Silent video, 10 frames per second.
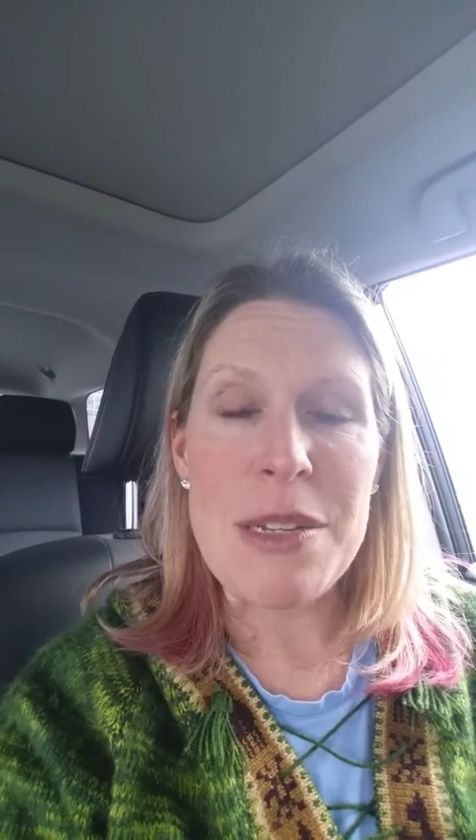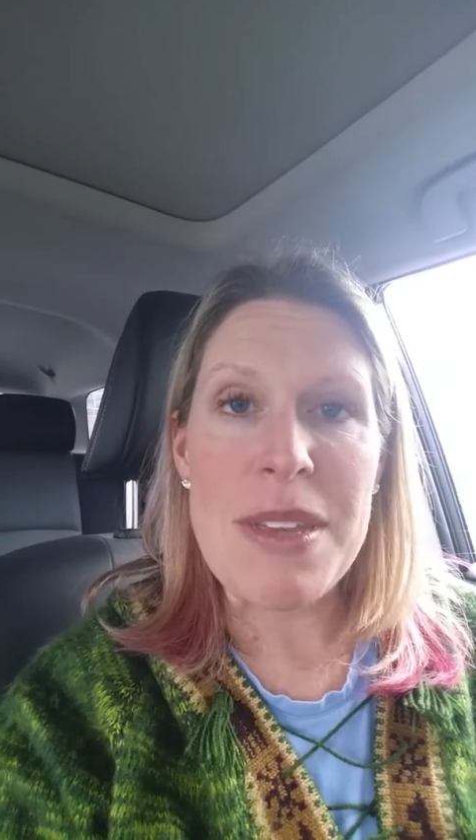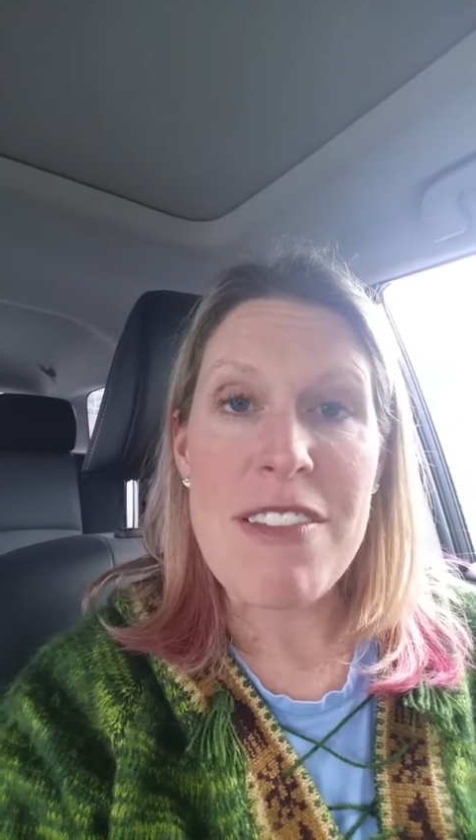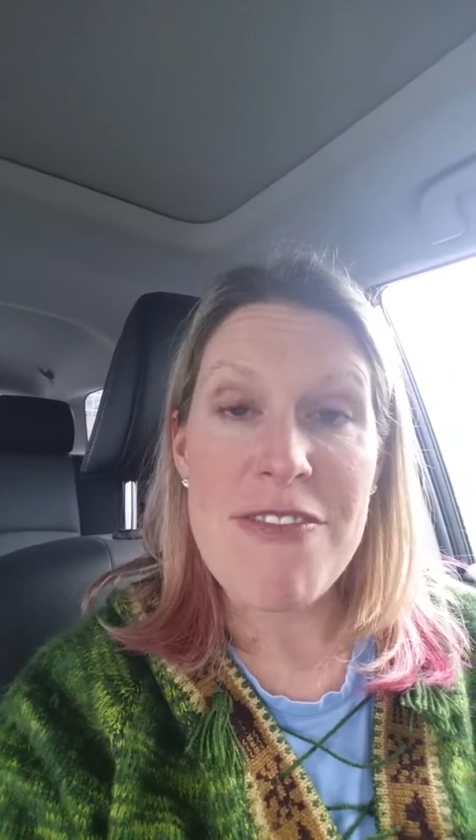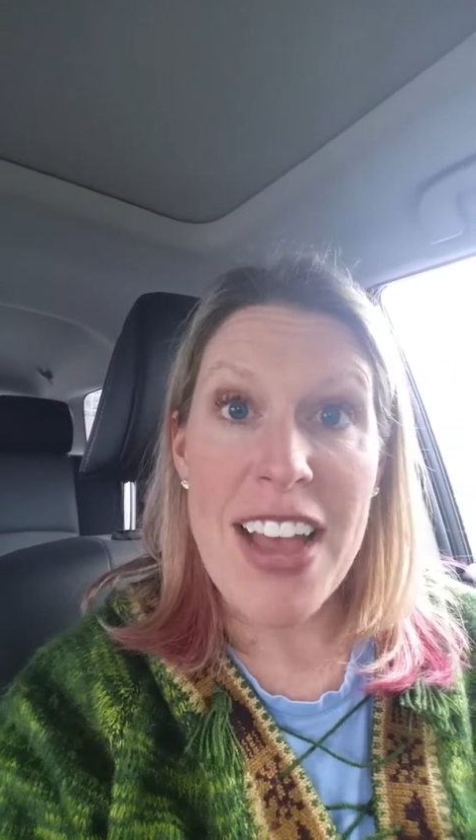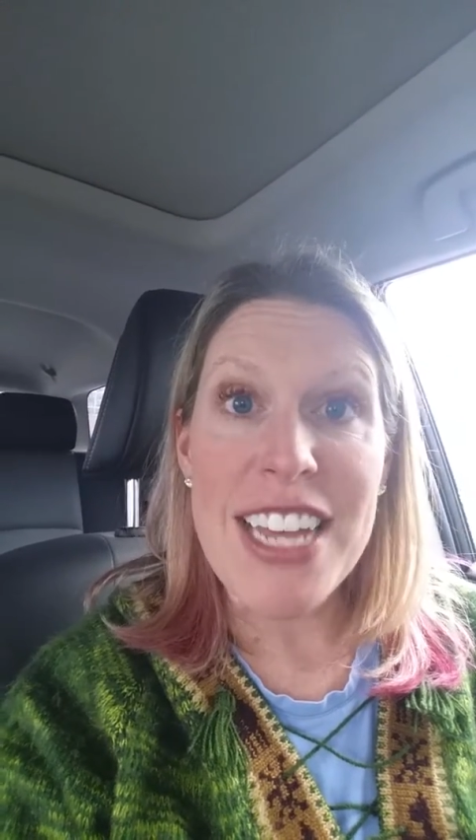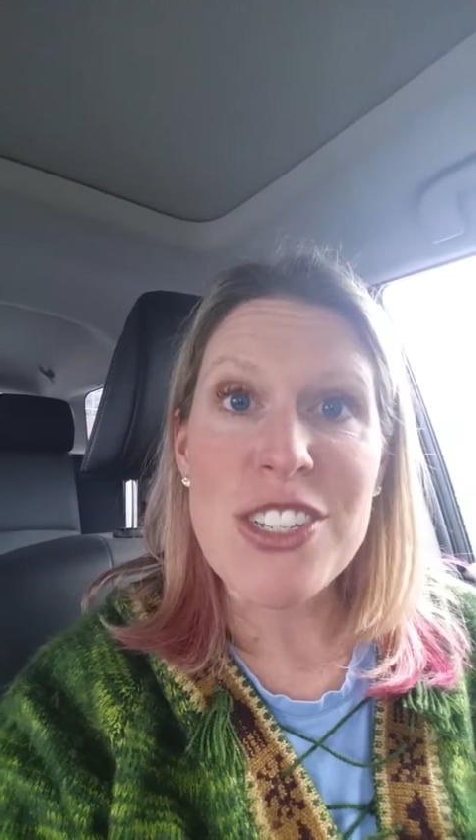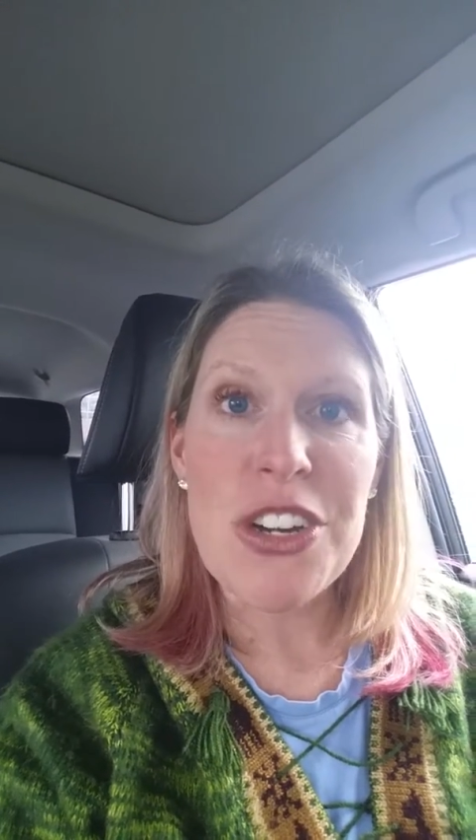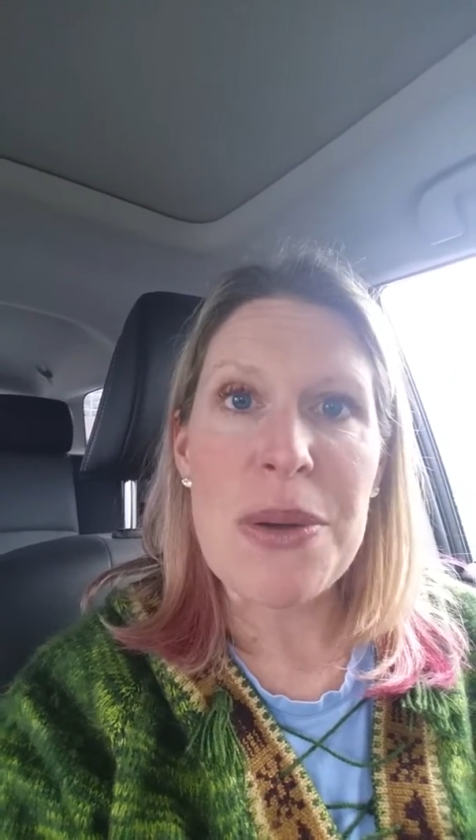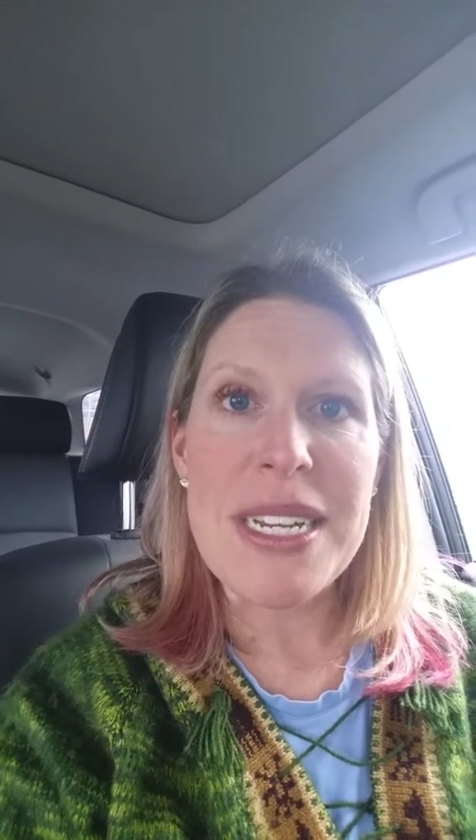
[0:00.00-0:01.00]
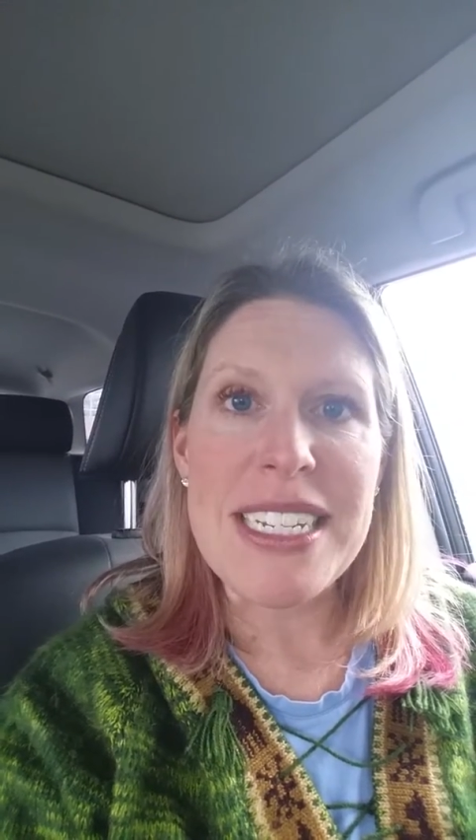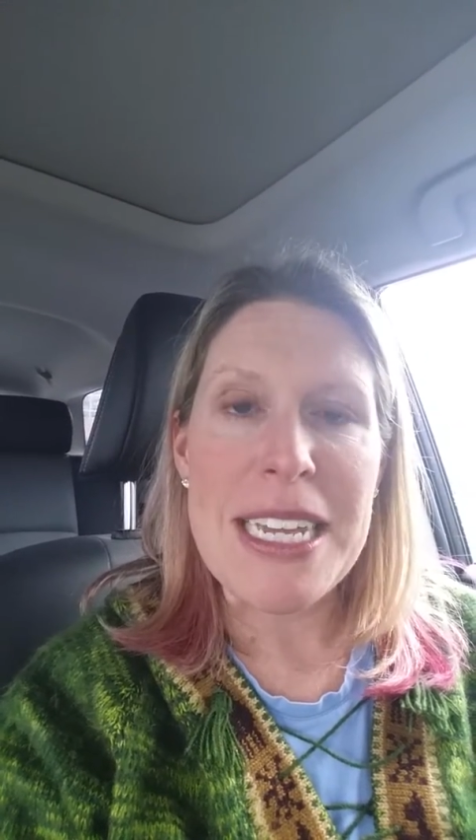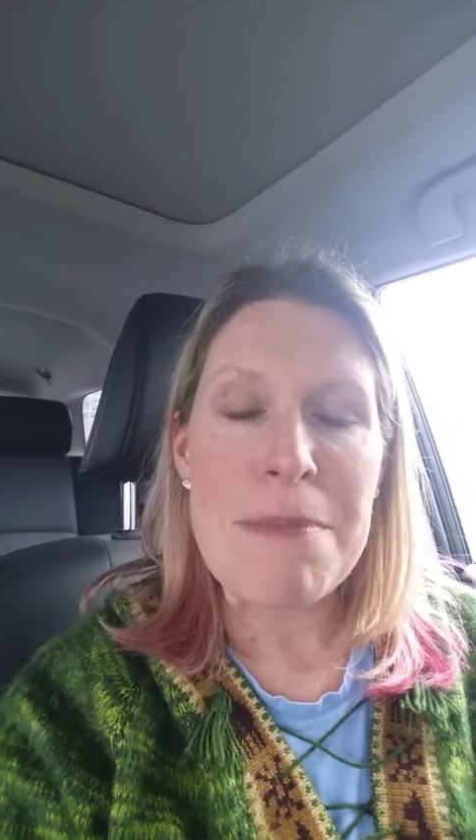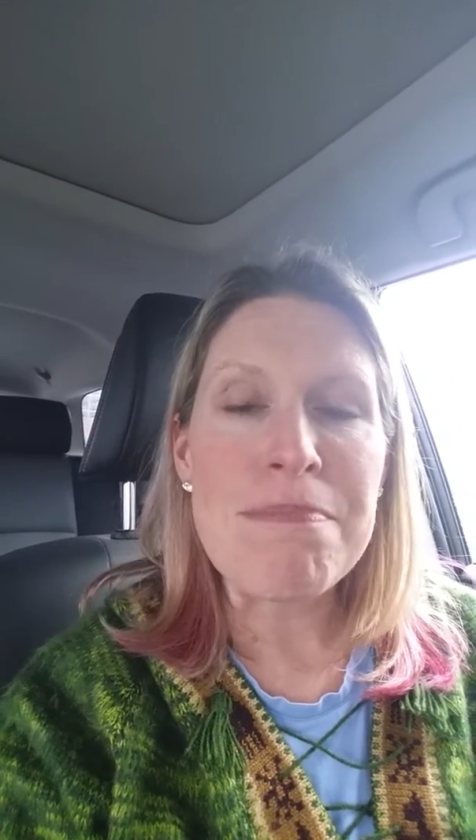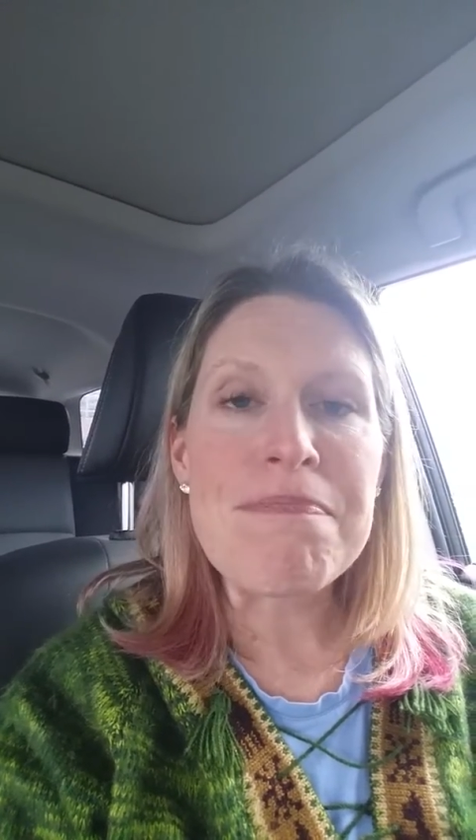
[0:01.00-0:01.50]
to be a fast-growing
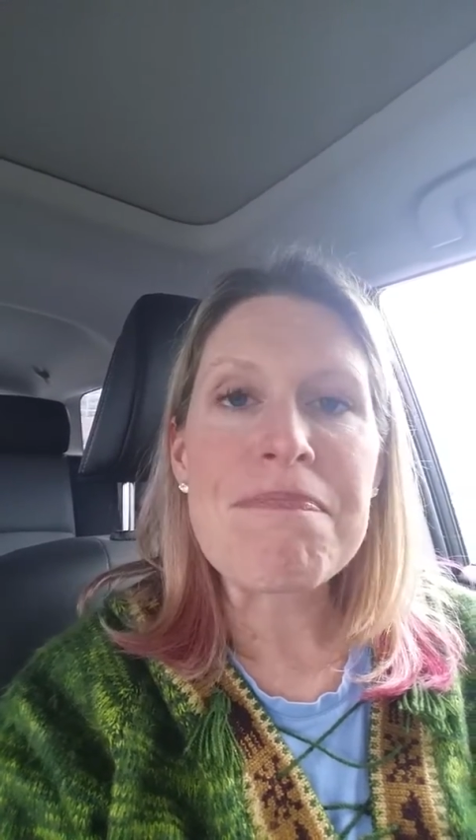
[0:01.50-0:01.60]
team.